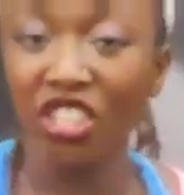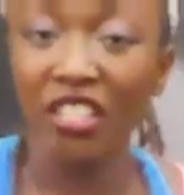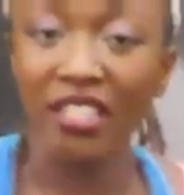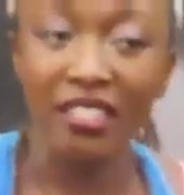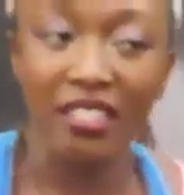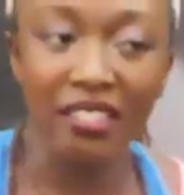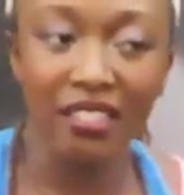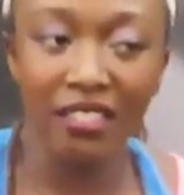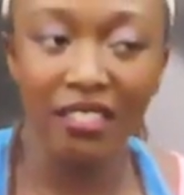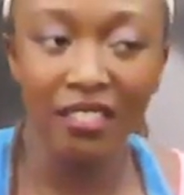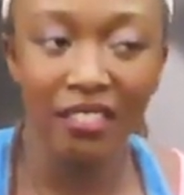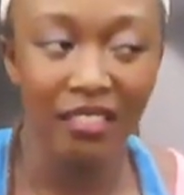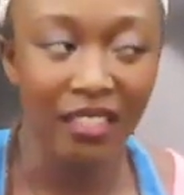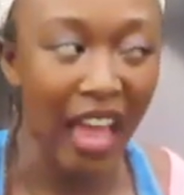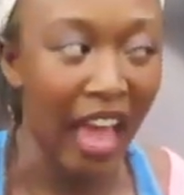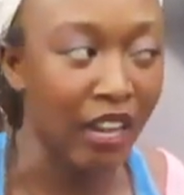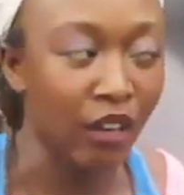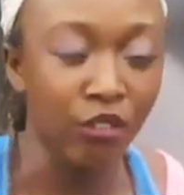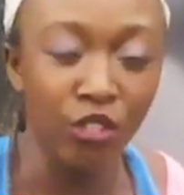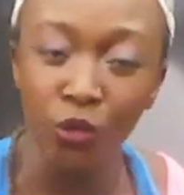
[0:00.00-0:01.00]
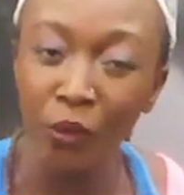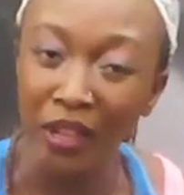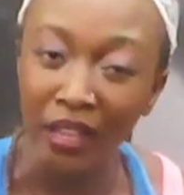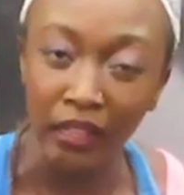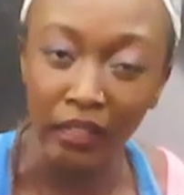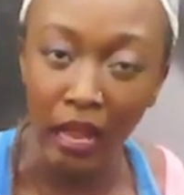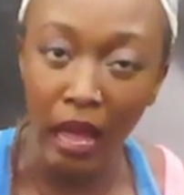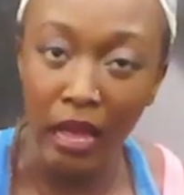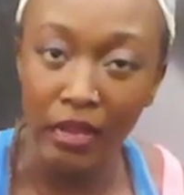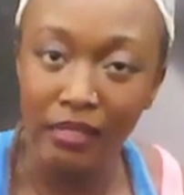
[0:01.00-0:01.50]
just I don't do
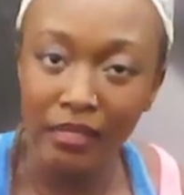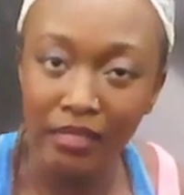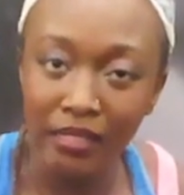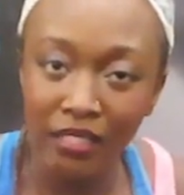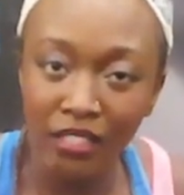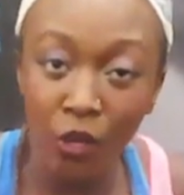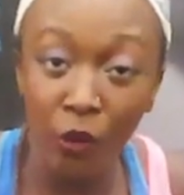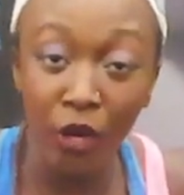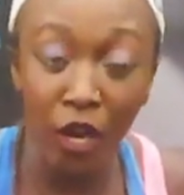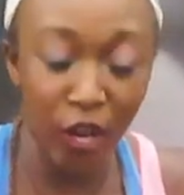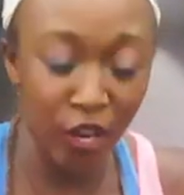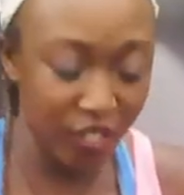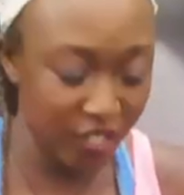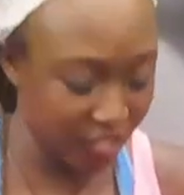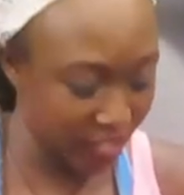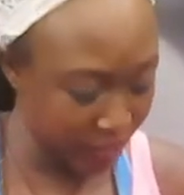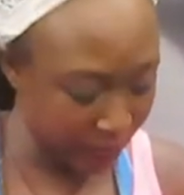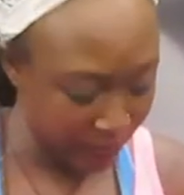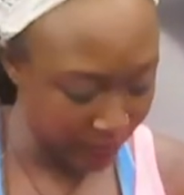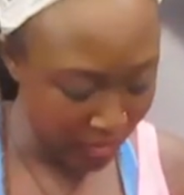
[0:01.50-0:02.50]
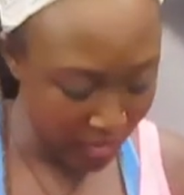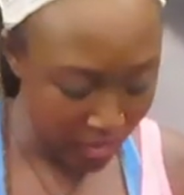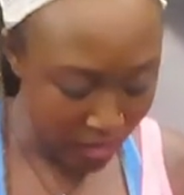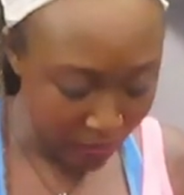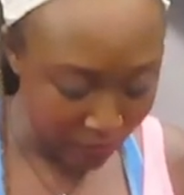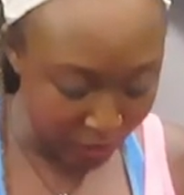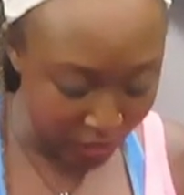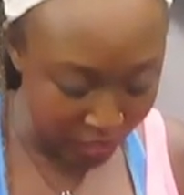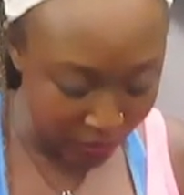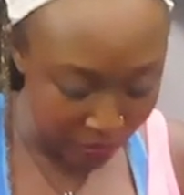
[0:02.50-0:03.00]
inclines, so it hurts.
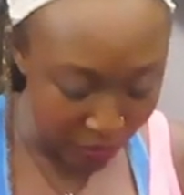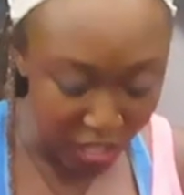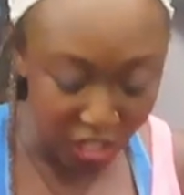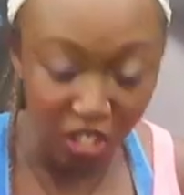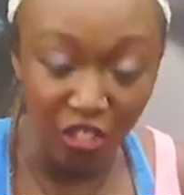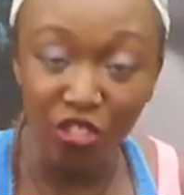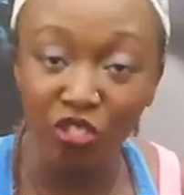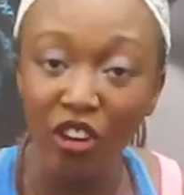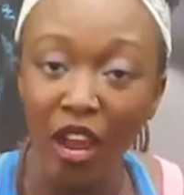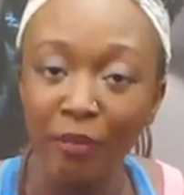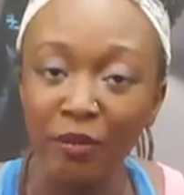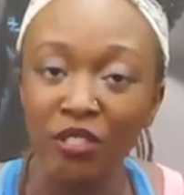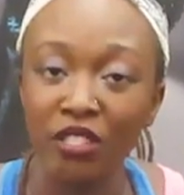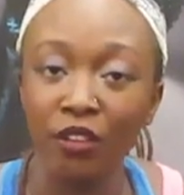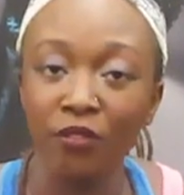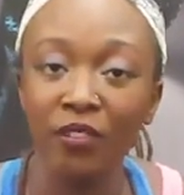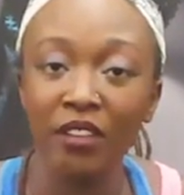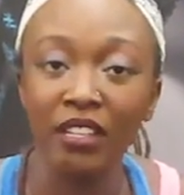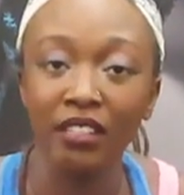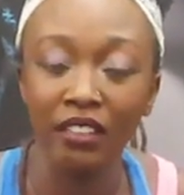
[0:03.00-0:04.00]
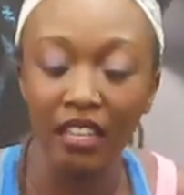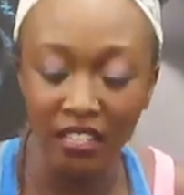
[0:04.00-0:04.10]
But make sure you strap yourself in,